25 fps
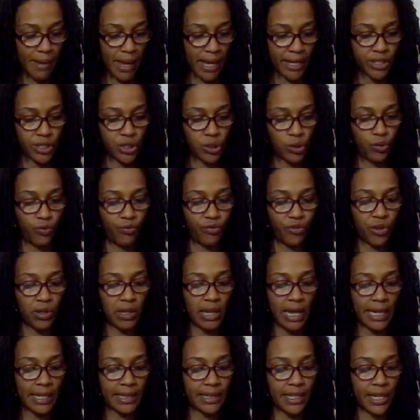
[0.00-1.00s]
I do feel
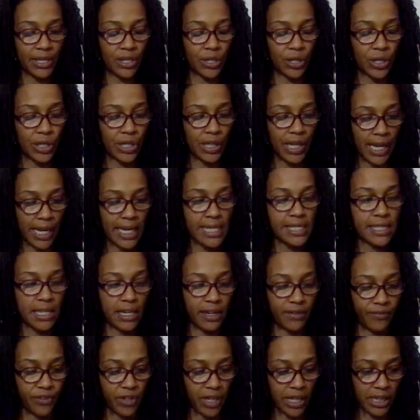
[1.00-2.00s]
like that you're, like I said,
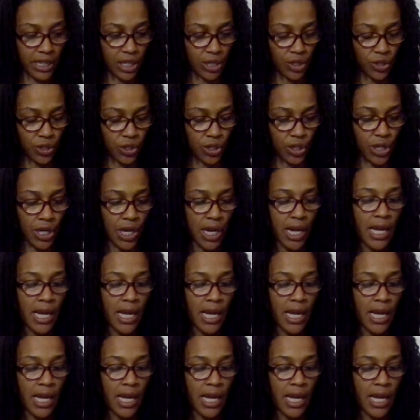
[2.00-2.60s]
I feel like that you're